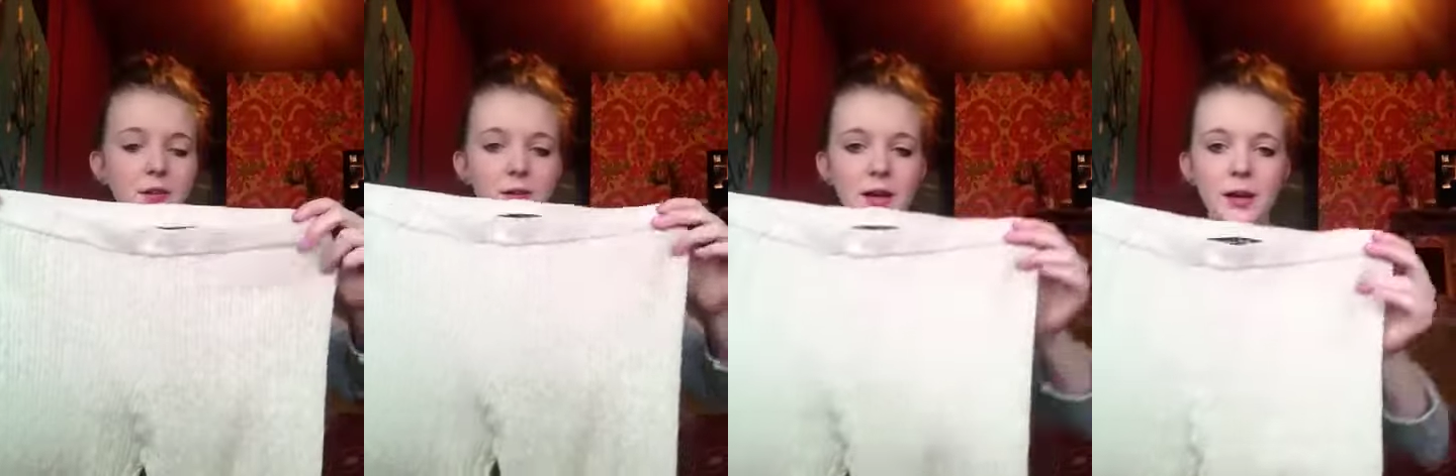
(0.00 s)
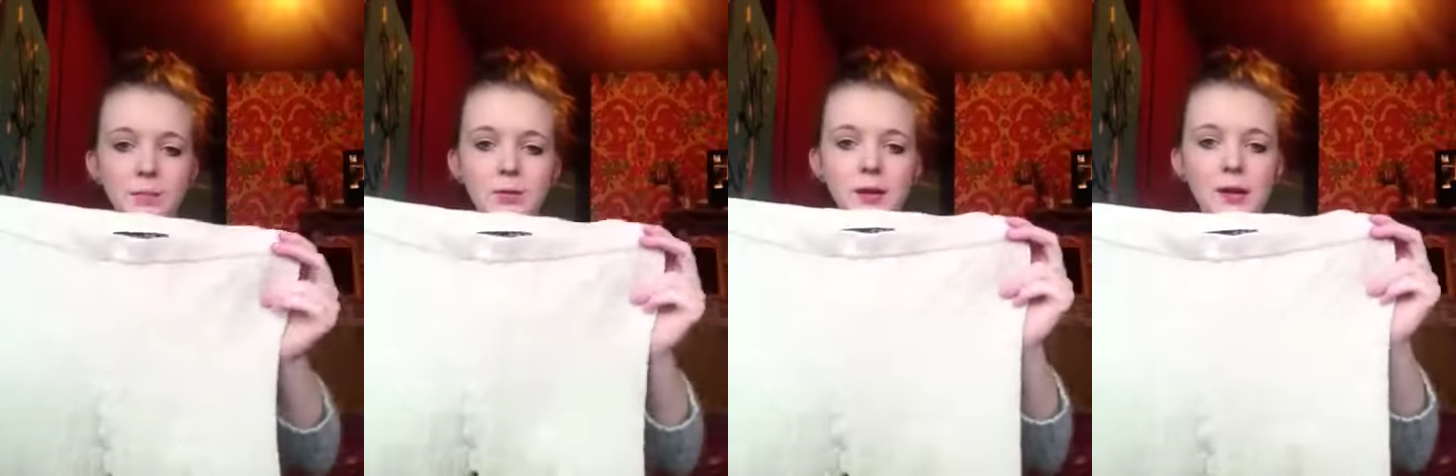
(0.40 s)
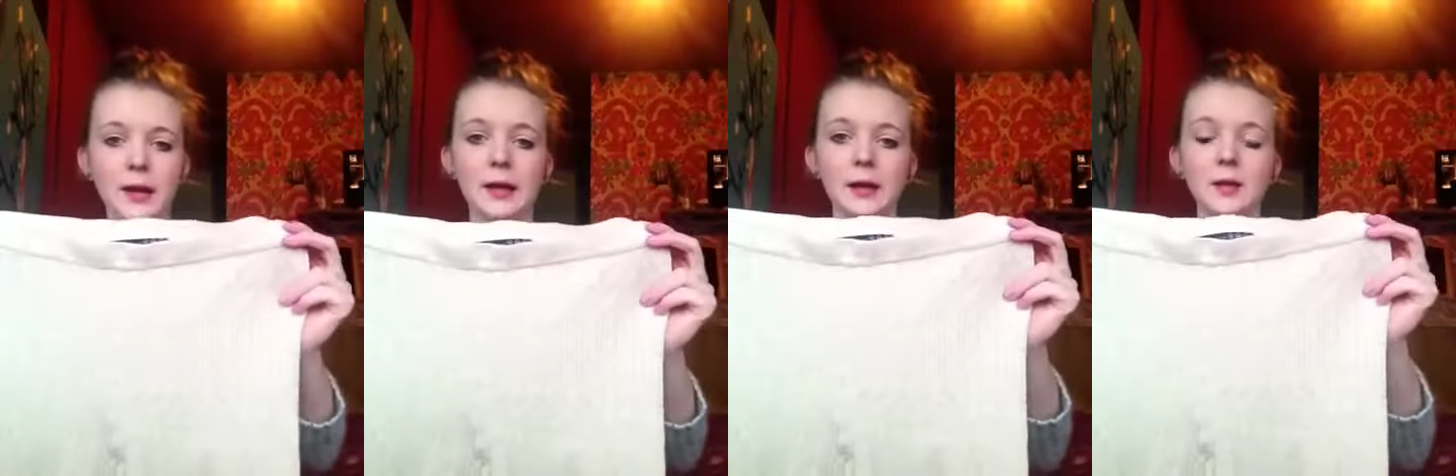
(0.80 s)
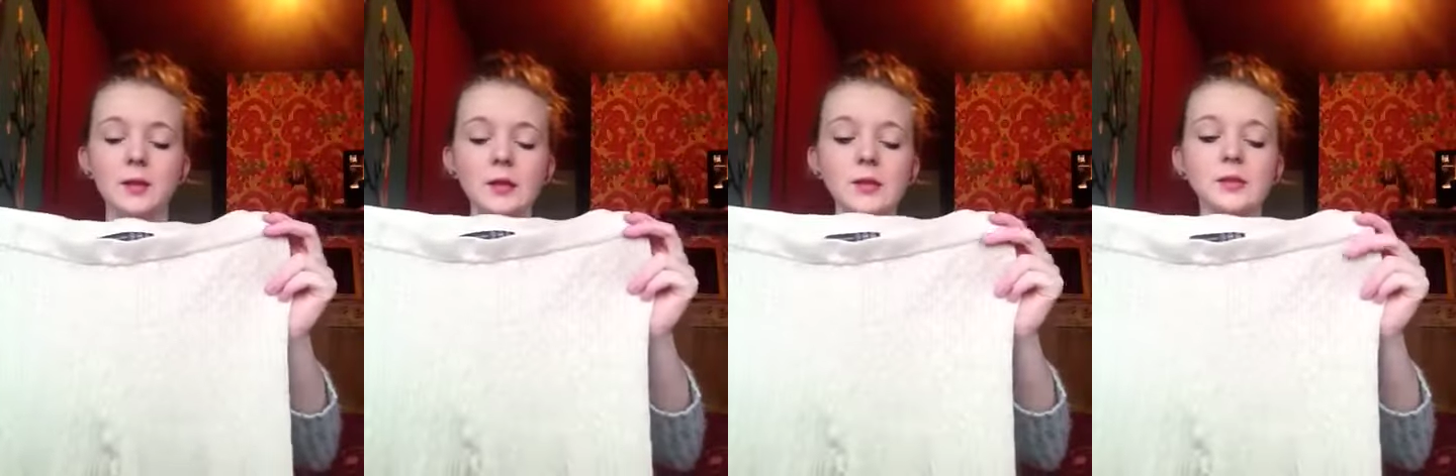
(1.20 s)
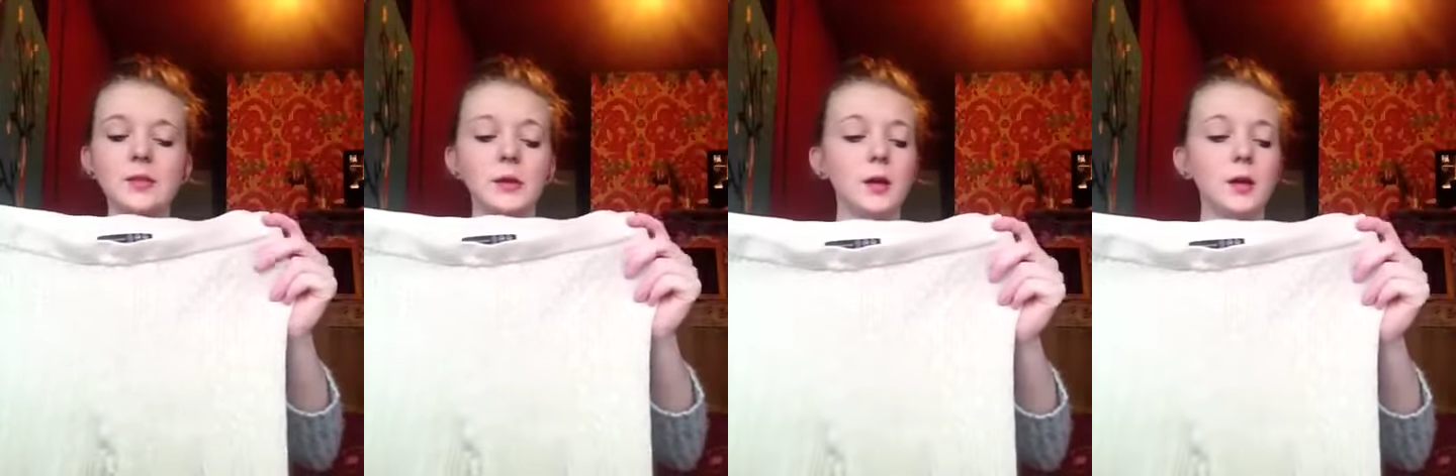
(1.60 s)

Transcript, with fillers: are cable knit leggings.